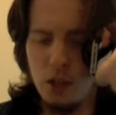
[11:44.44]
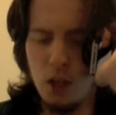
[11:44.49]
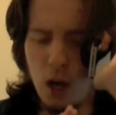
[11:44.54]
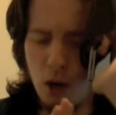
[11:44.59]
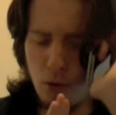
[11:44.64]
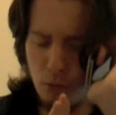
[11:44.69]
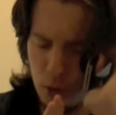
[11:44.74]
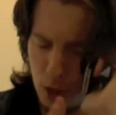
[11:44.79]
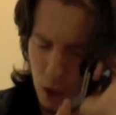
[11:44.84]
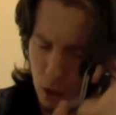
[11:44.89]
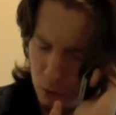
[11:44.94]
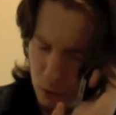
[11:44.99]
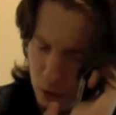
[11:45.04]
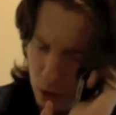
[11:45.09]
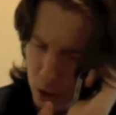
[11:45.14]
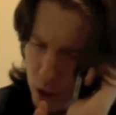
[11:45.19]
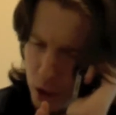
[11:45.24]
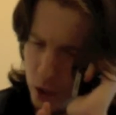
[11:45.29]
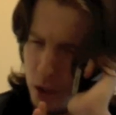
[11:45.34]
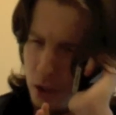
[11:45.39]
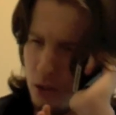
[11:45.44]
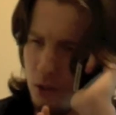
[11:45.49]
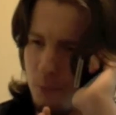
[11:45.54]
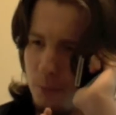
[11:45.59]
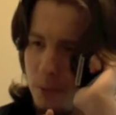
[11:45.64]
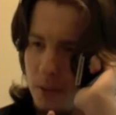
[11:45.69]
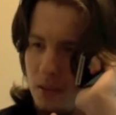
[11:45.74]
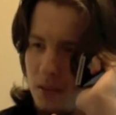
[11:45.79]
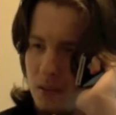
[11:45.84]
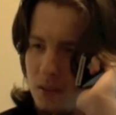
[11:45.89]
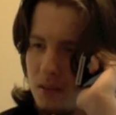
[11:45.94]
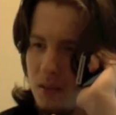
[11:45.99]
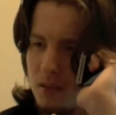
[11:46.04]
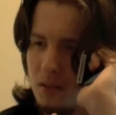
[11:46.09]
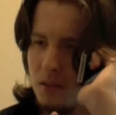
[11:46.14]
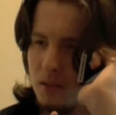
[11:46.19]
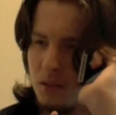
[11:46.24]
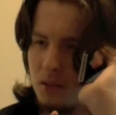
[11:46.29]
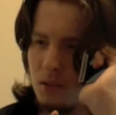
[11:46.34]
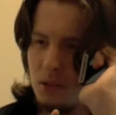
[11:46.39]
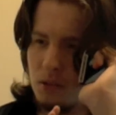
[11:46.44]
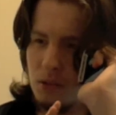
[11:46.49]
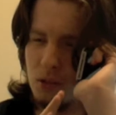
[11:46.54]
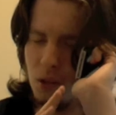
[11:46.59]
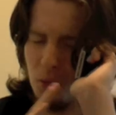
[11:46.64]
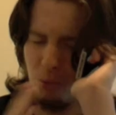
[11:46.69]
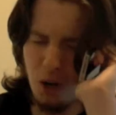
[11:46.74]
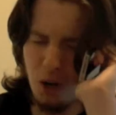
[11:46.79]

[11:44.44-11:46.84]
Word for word: No, no, no, no, no, no, but the